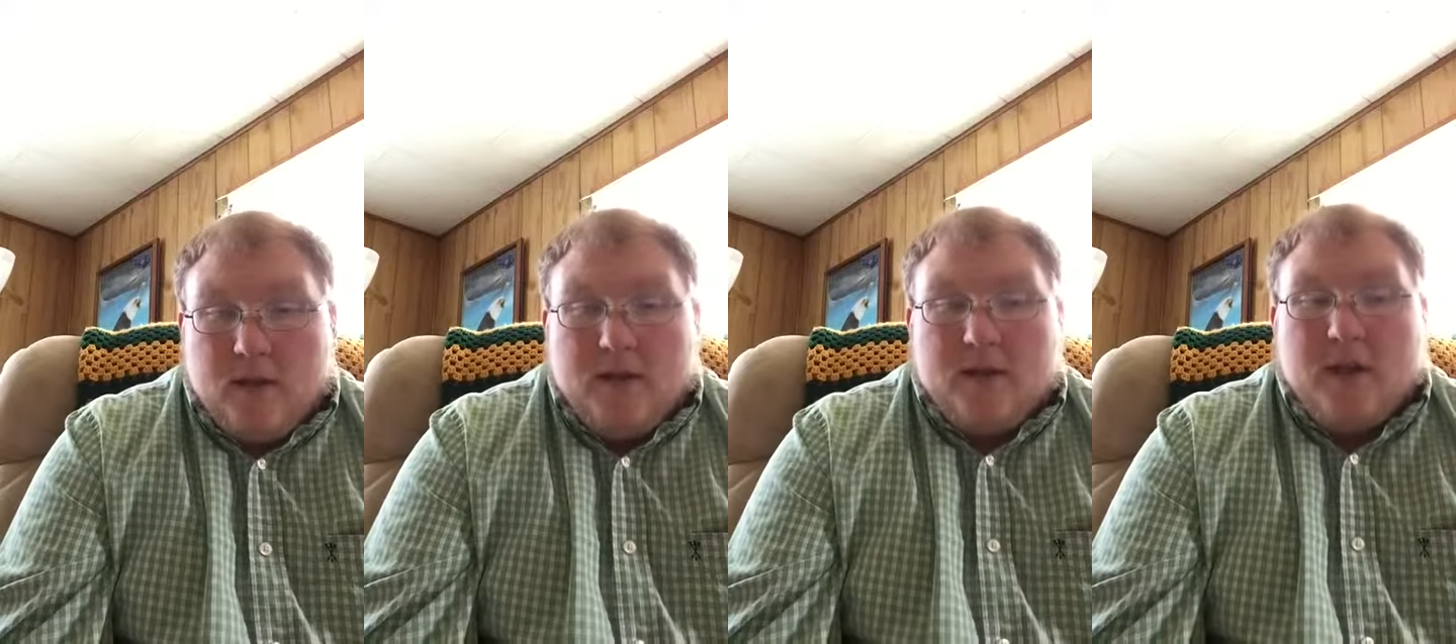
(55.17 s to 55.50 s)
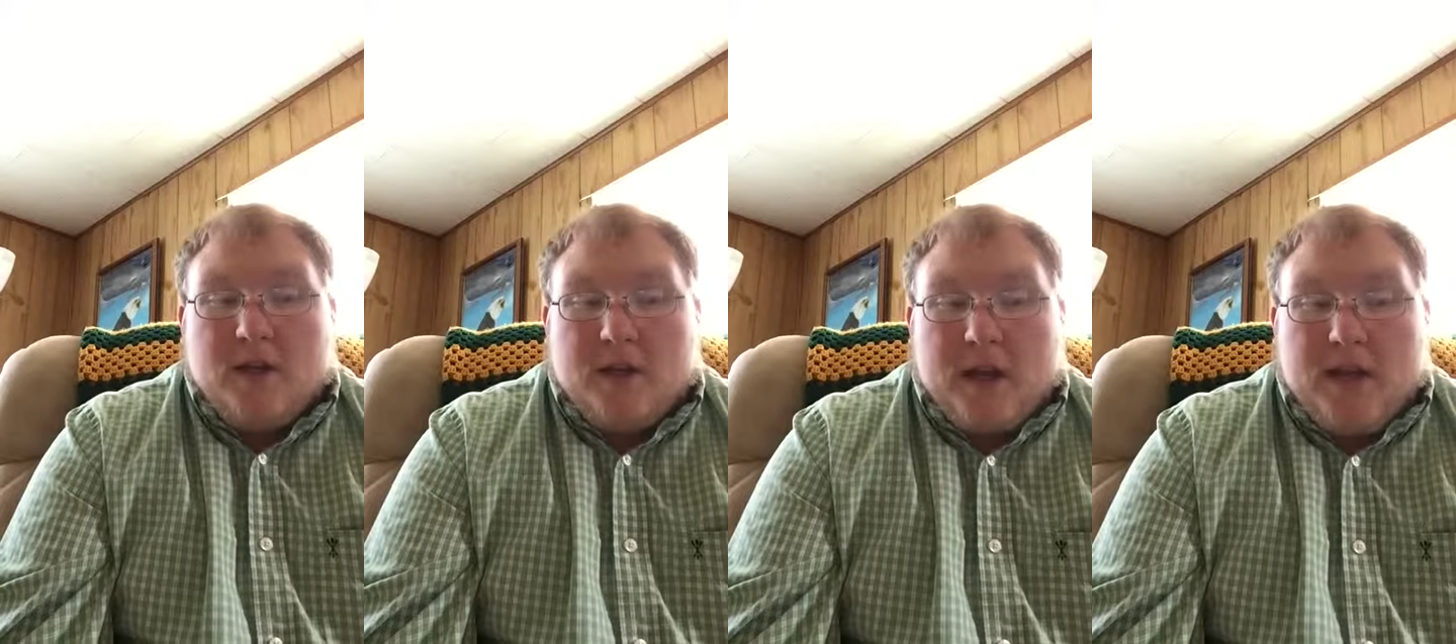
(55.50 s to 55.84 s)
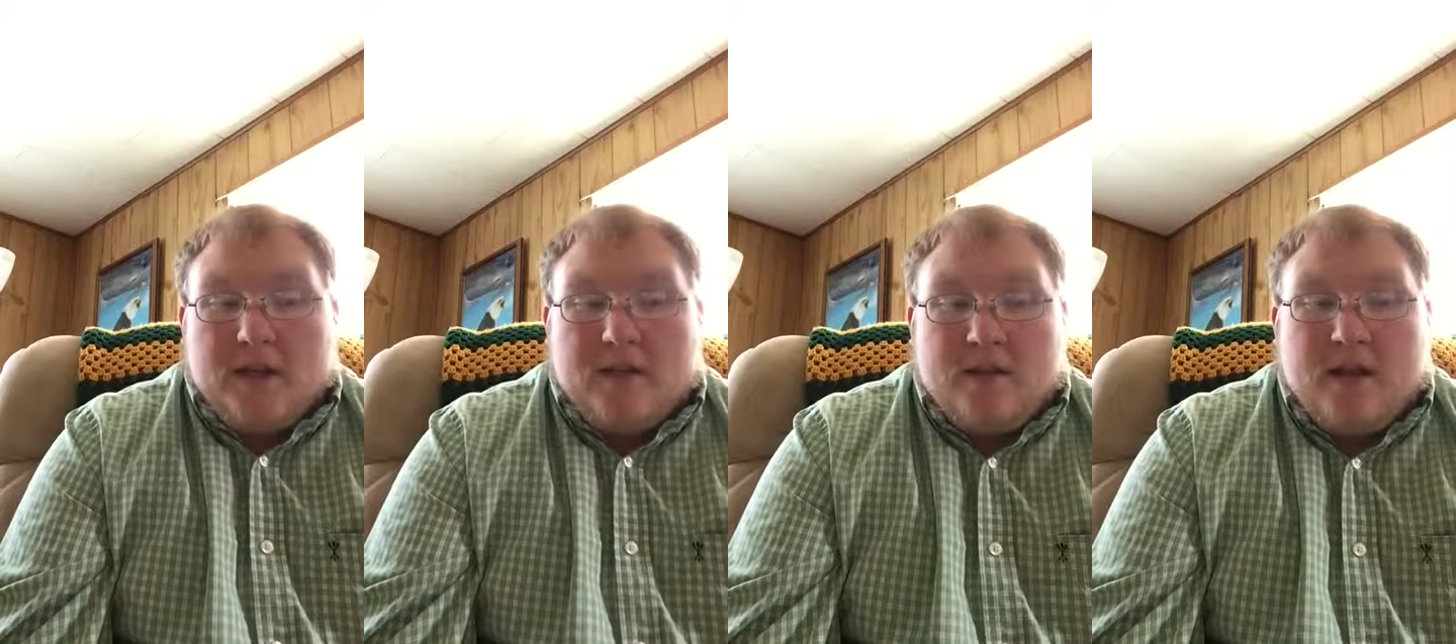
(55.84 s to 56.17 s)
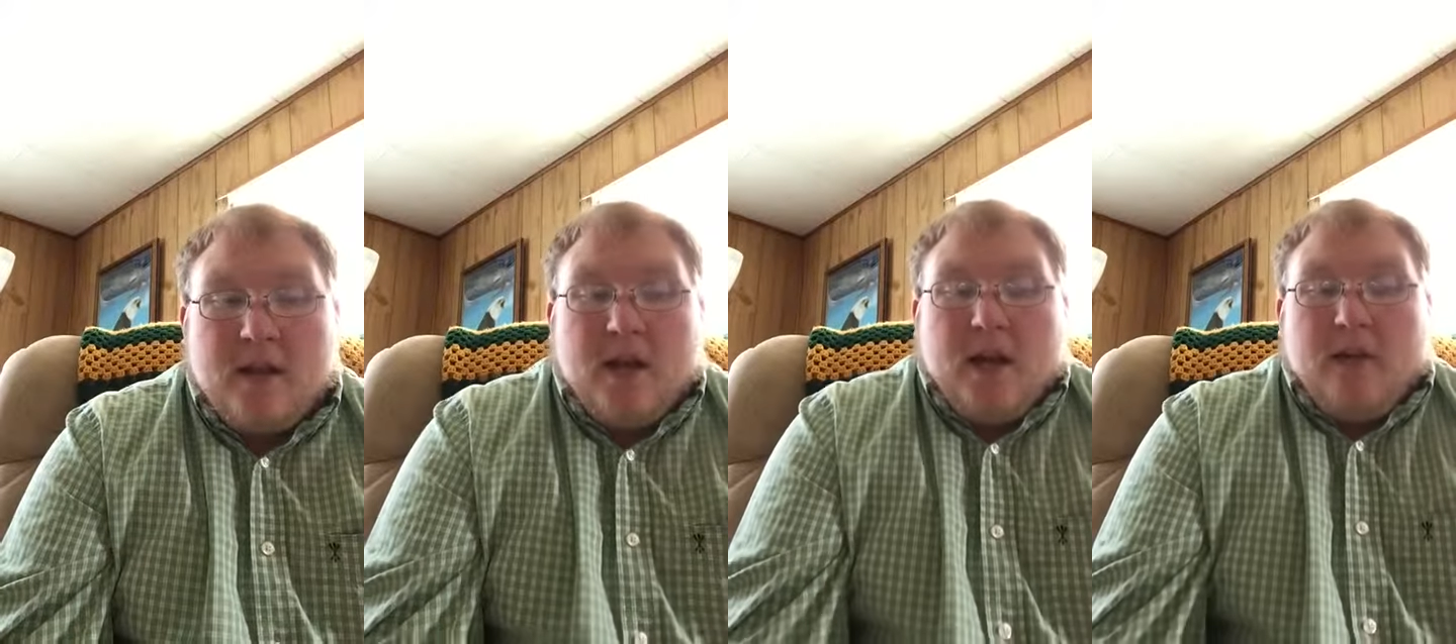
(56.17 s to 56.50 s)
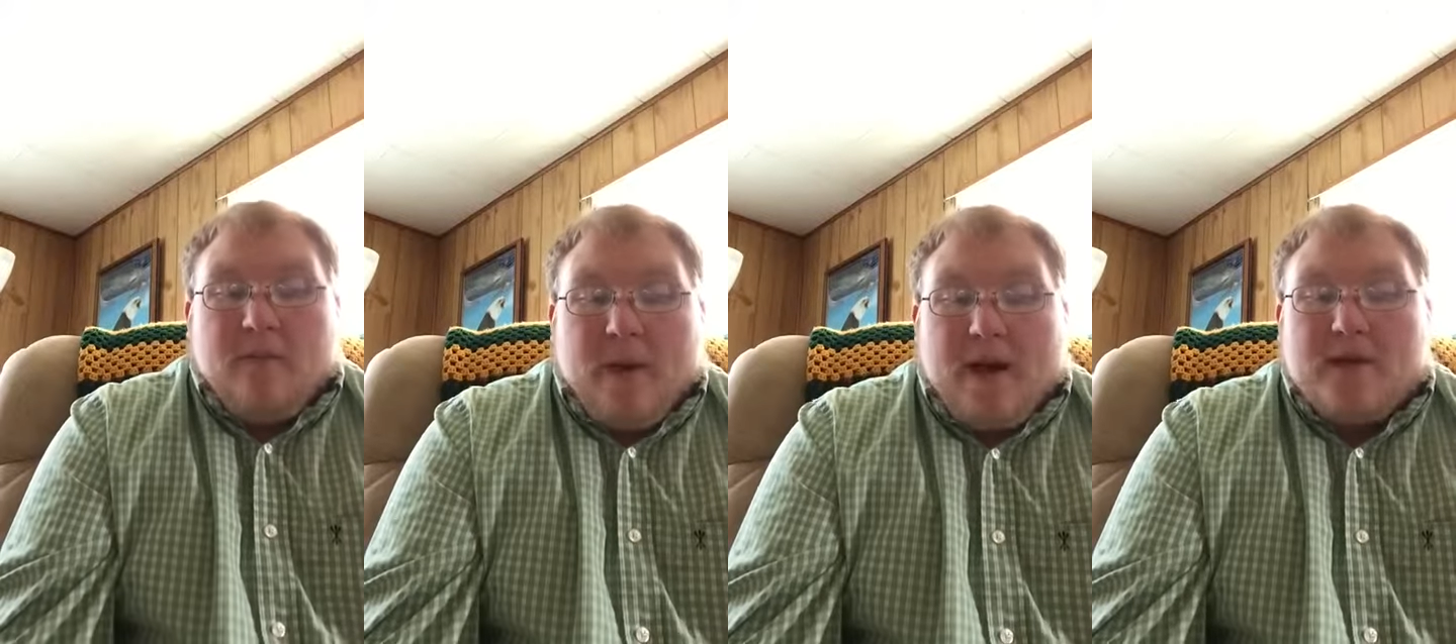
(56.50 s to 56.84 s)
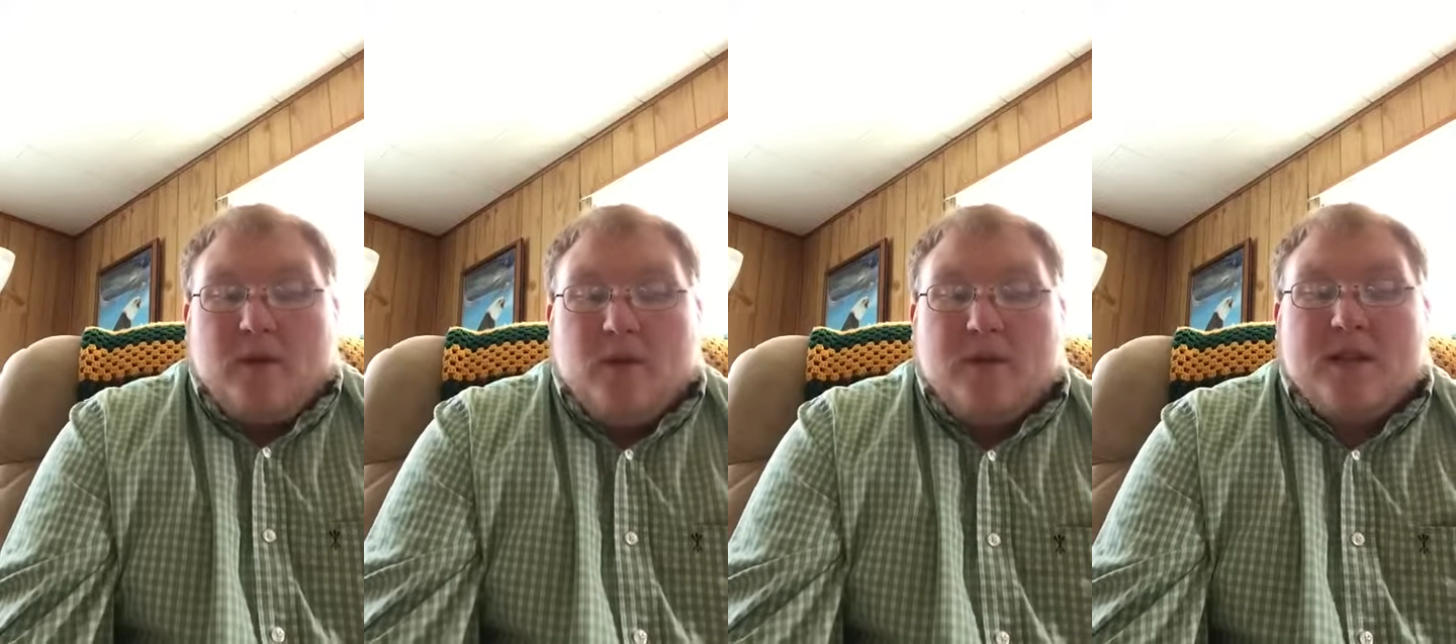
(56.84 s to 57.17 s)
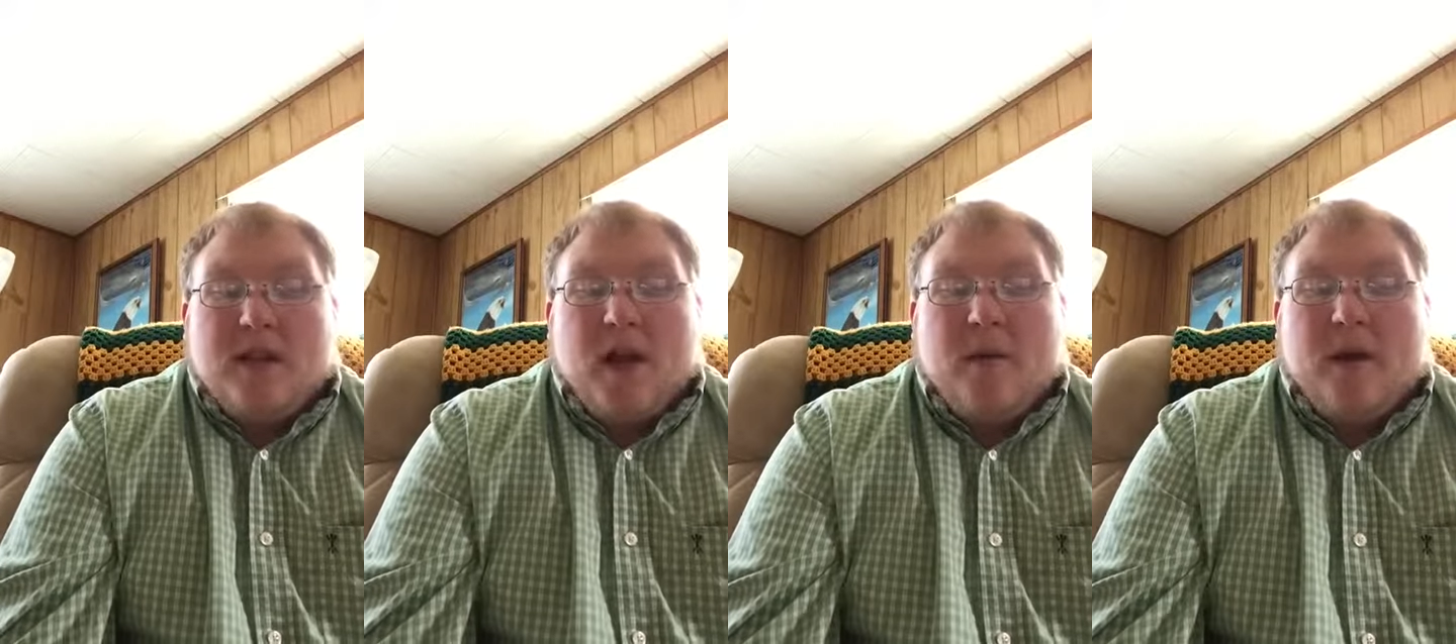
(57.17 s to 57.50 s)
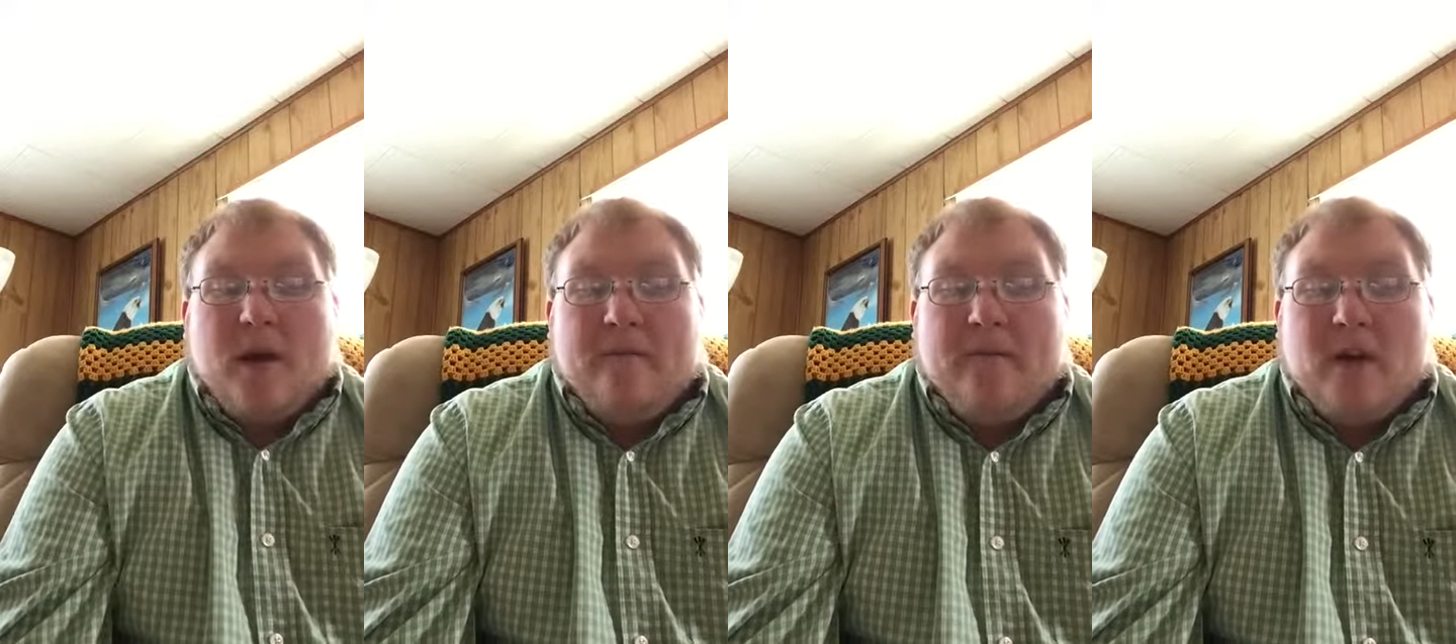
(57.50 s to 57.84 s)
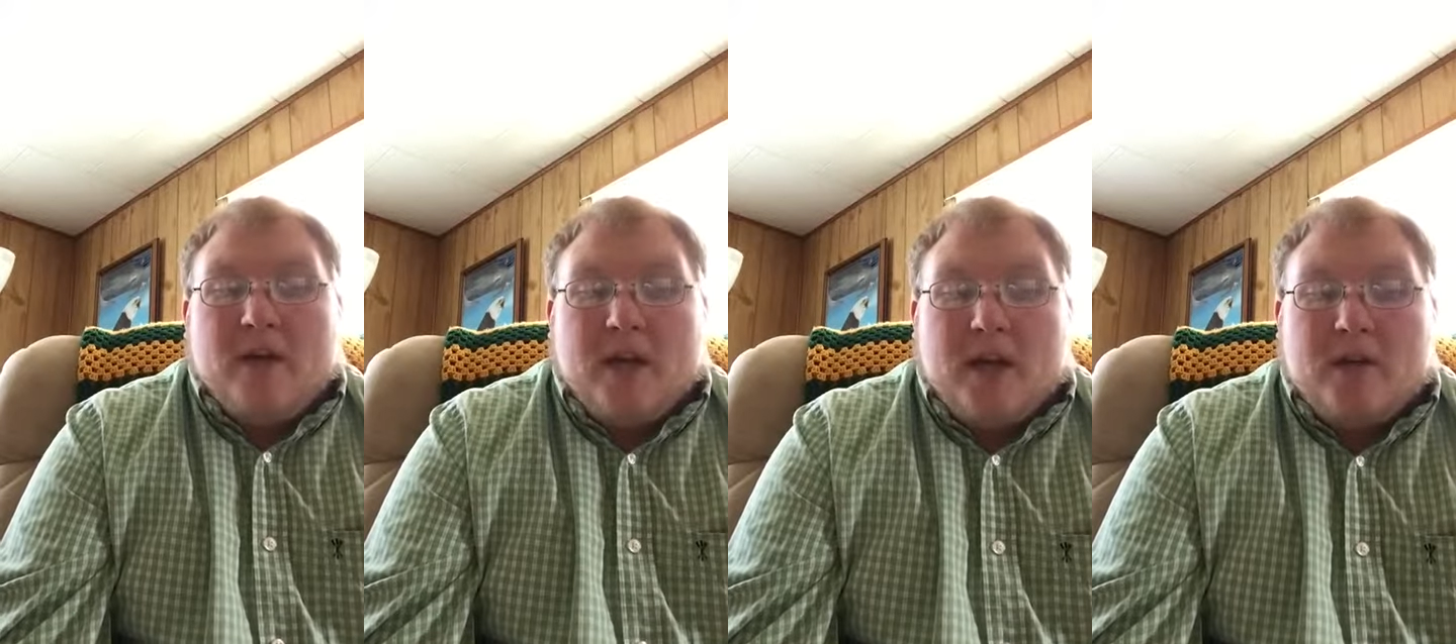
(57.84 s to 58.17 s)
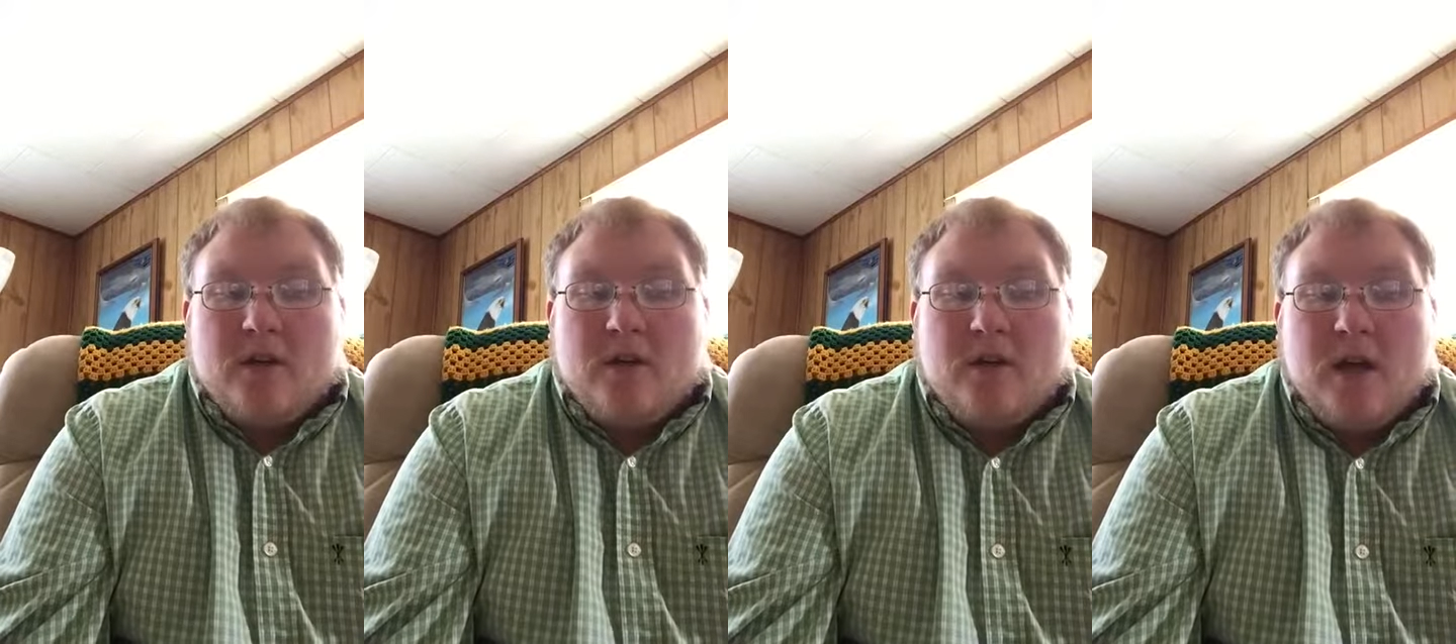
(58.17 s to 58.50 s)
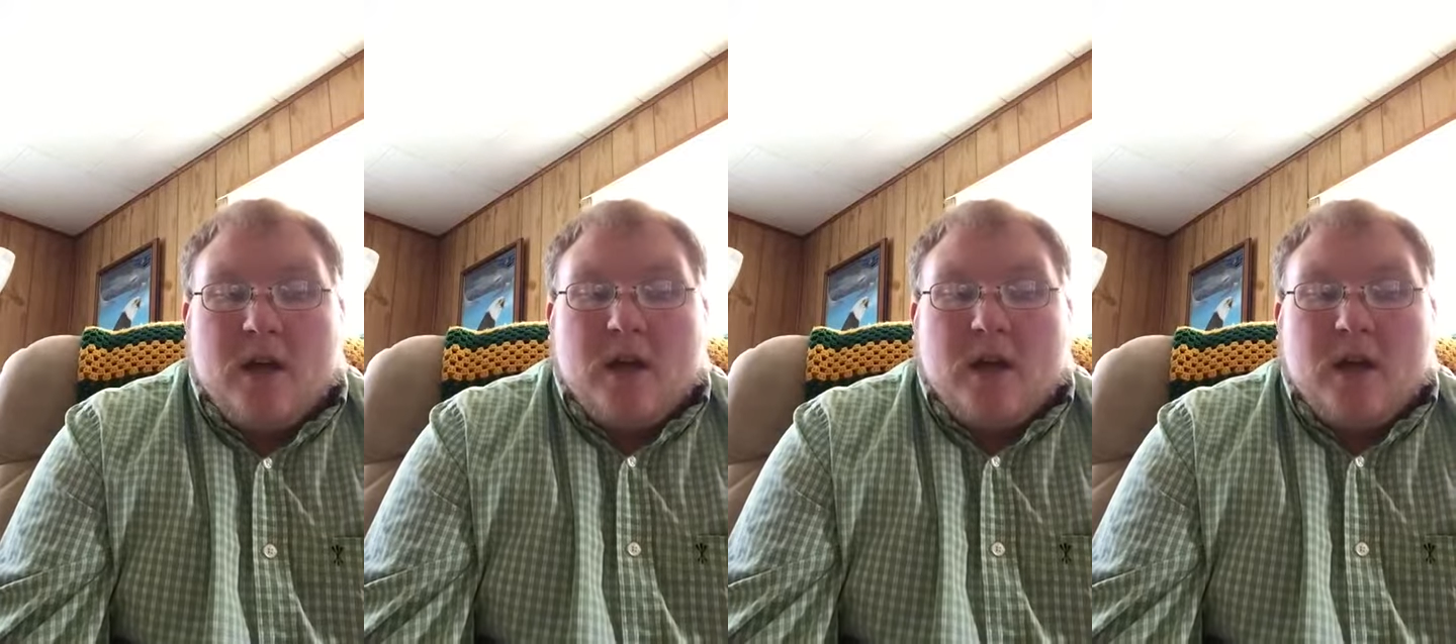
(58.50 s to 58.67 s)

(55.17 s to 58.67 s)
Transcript: such as, if my students think I'm an unfair teacher,